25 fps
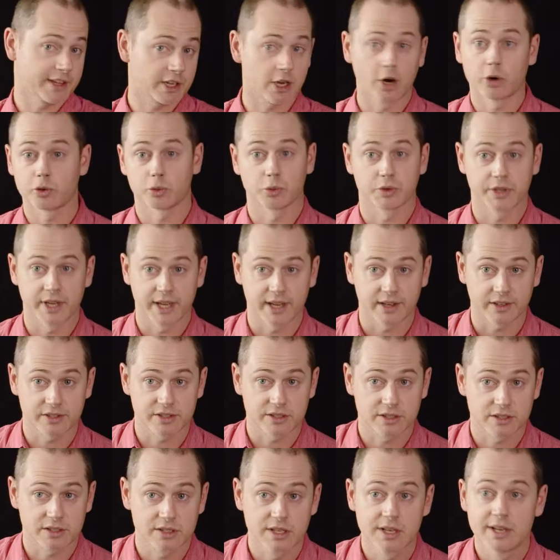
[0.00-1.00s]
cultural
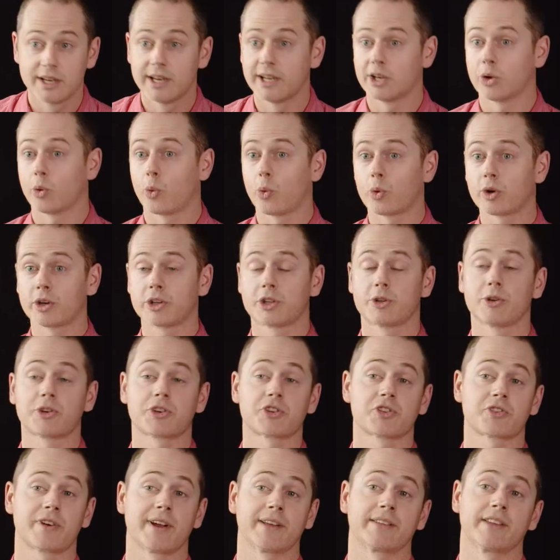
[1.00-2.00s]
texts in order to
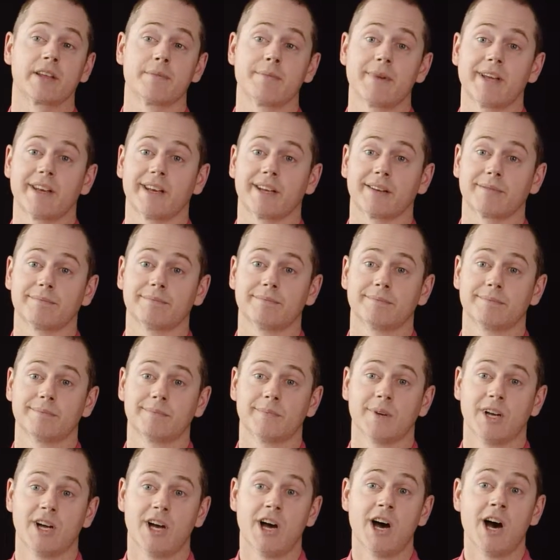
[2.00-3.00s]
extract their meaning.
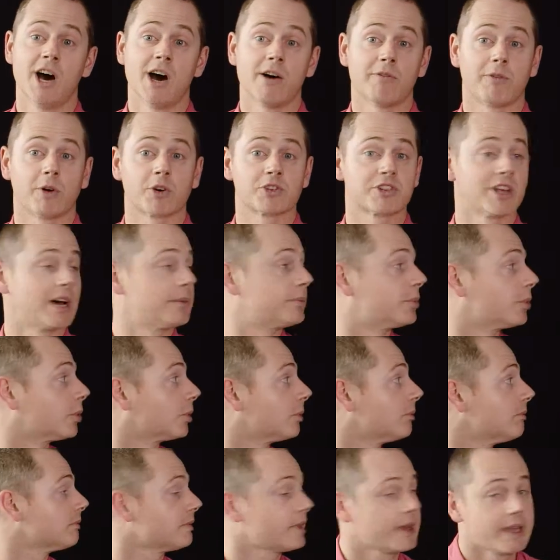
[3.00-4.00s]
For example,
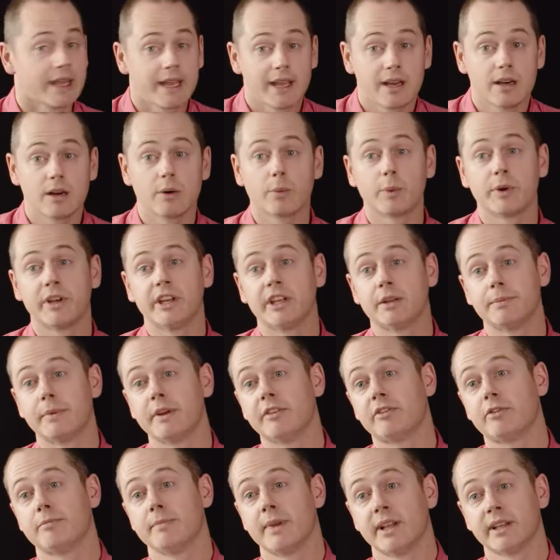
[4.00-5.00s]
here we need to be
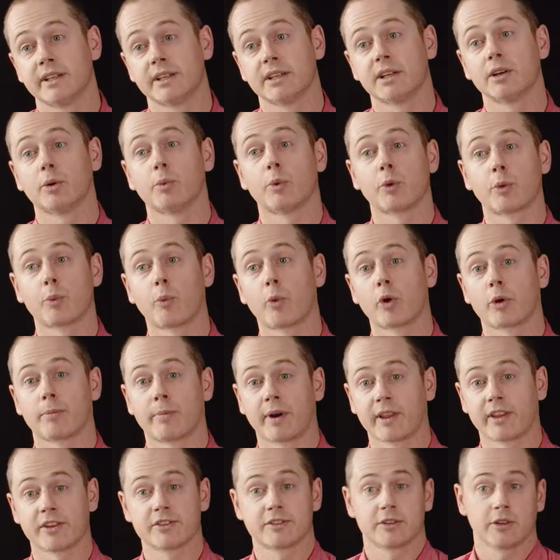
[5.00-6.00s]
familiar with Warner
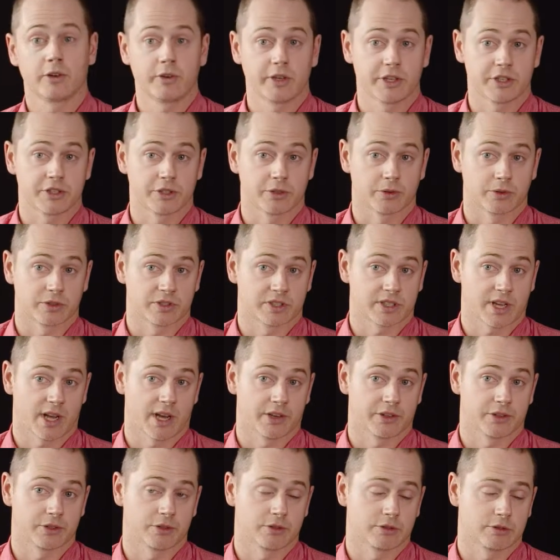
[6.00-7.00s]
Brothers Looney Tunes
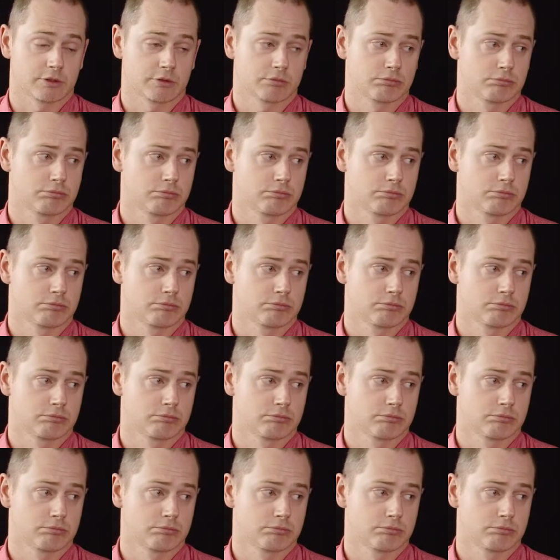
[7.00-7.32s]
cartoons,